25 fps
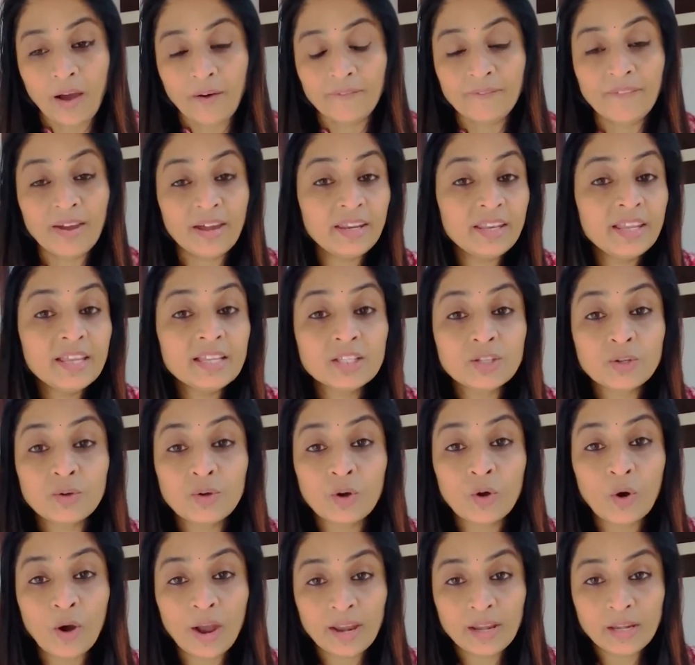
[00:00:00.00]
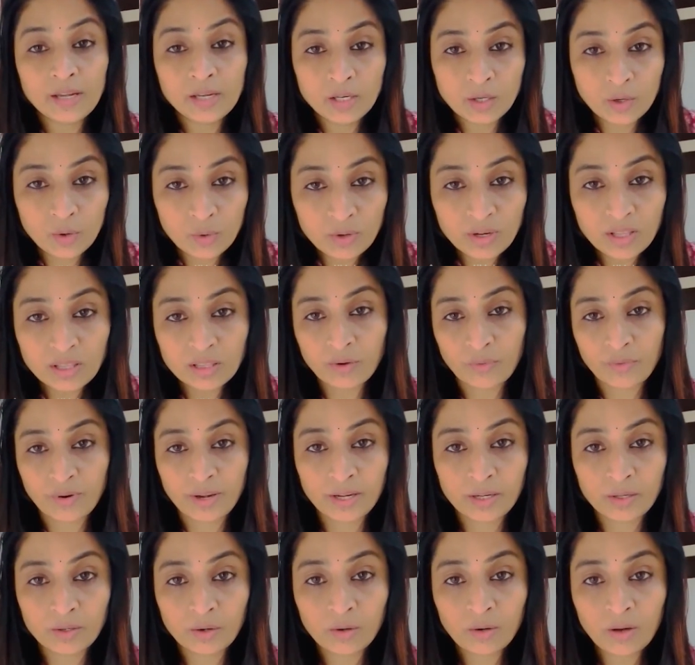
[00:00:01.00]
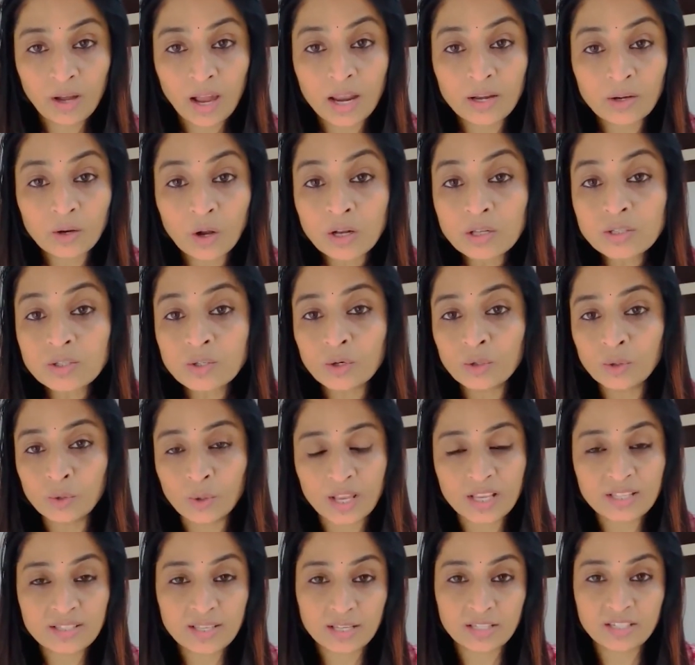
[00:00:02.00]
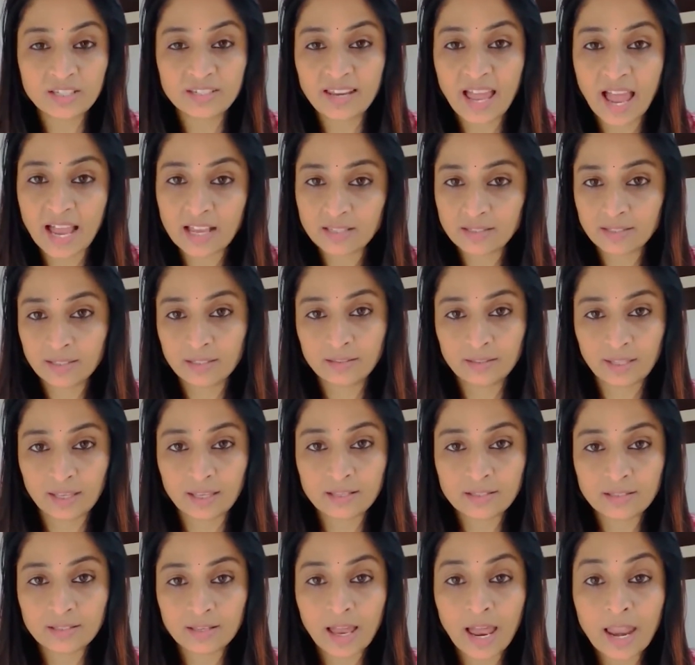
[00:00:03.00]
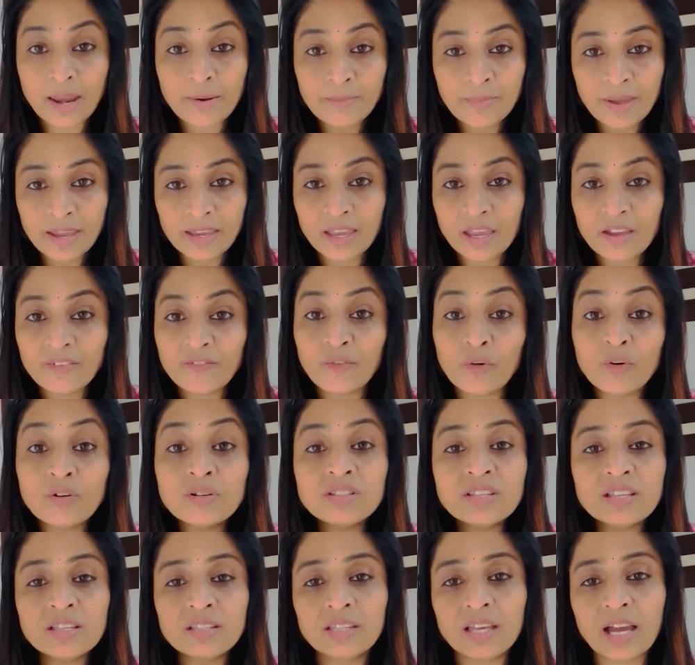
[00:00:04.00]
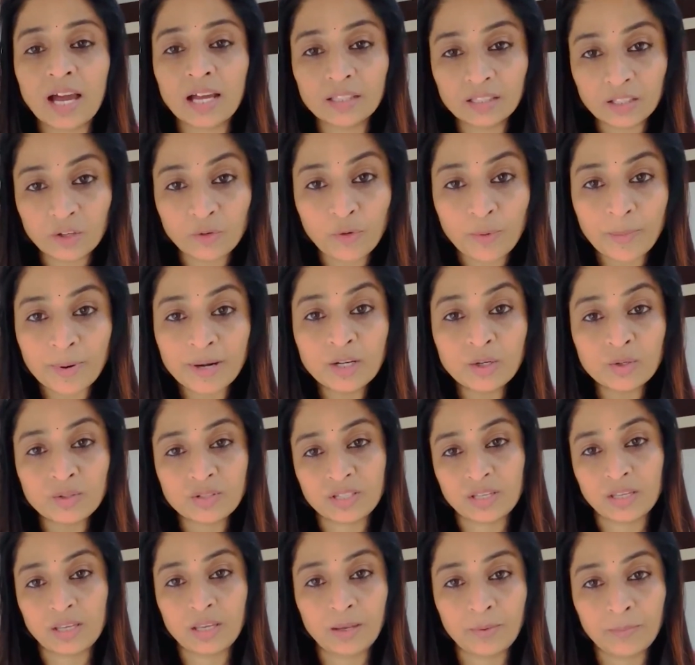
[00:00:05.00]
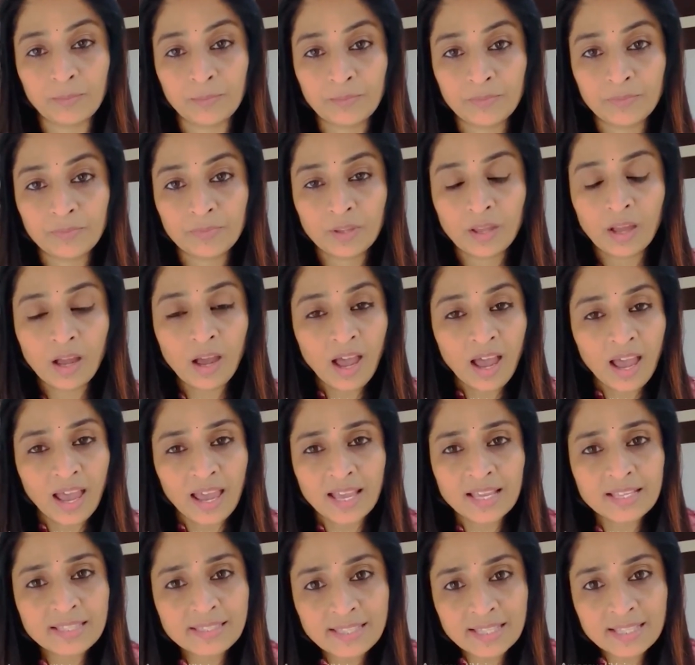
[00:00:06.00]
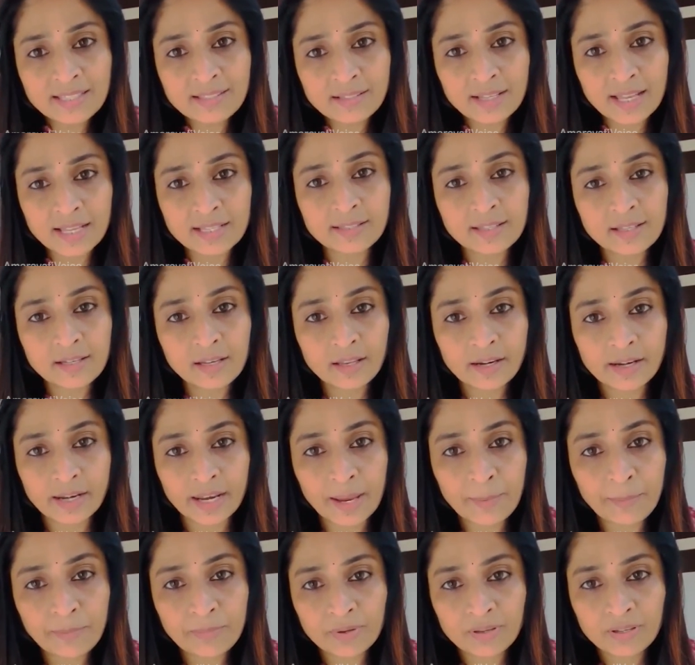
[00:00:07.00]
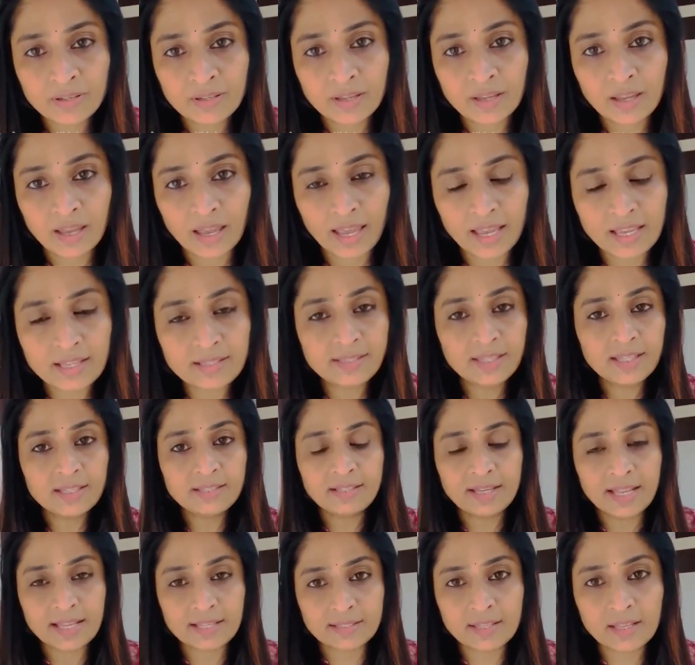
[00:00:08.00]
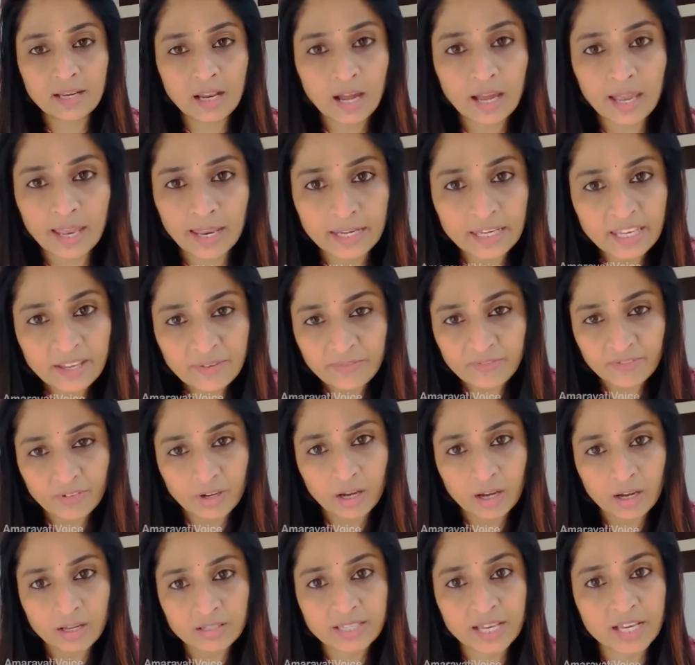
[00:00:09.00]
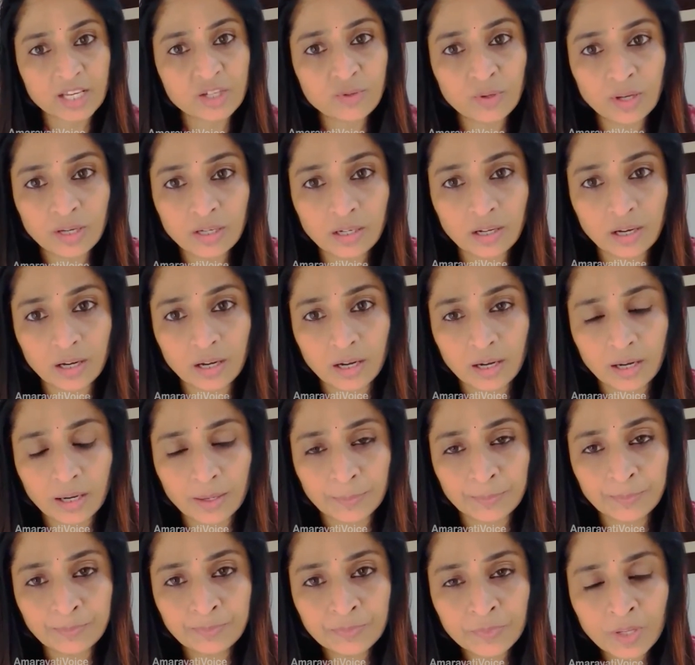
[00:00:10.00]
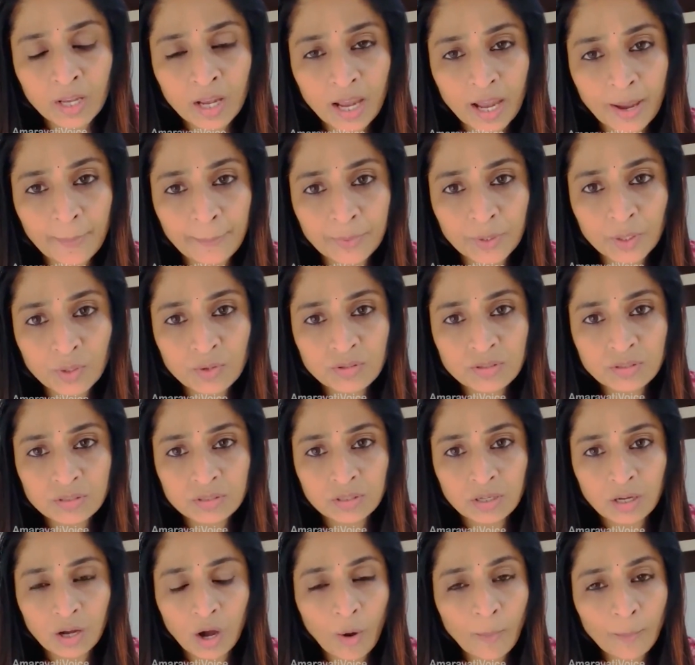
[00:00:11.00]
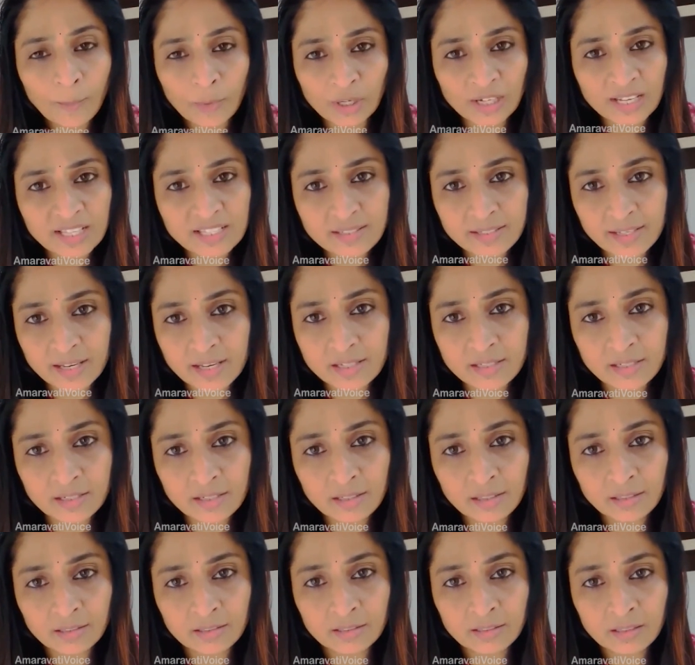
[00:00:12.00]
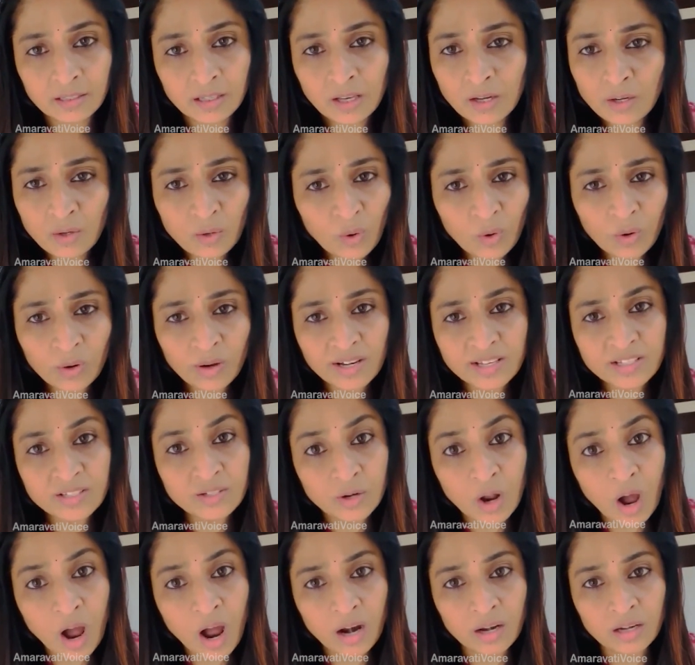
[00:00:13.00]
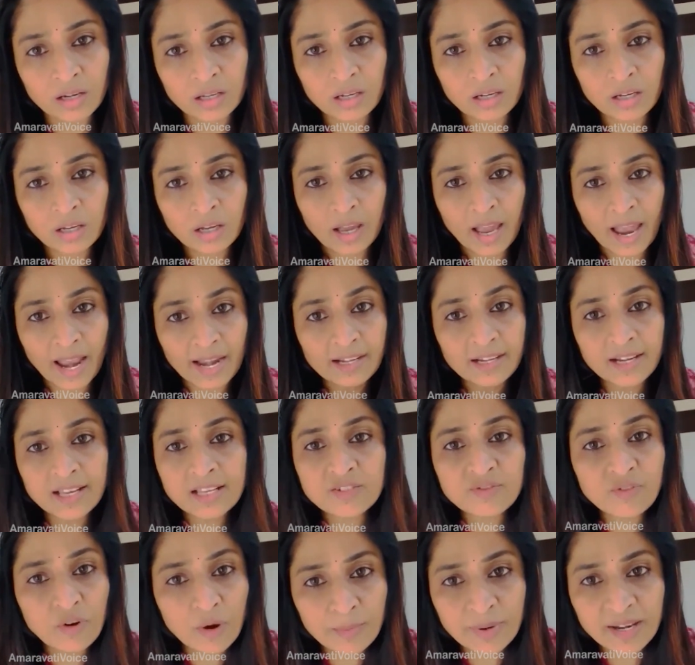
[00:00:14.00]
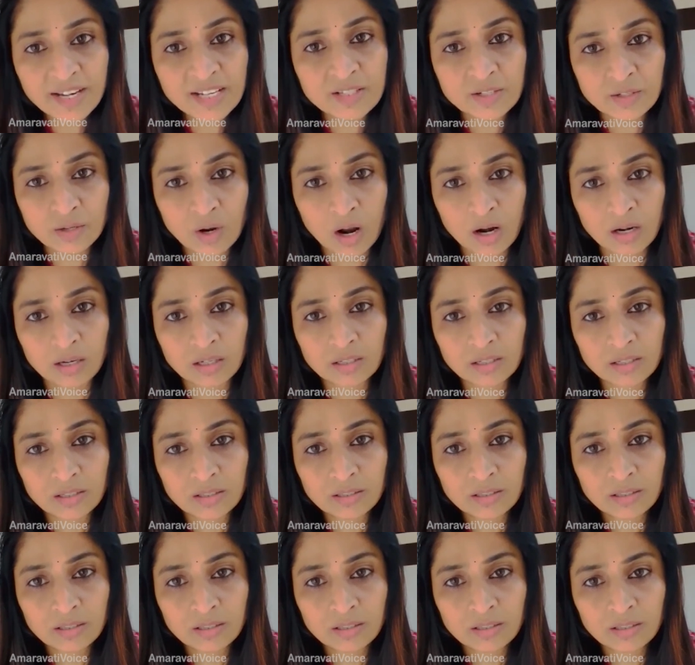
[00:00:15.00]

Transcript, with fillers: where he's going nude in the video and also doing such nasty things and making forcing the other woman to see him. Is this less than a rape? Is this less than uh, any uh, sexual um, abuse or molestation? No, it's not. At least for me, it's not.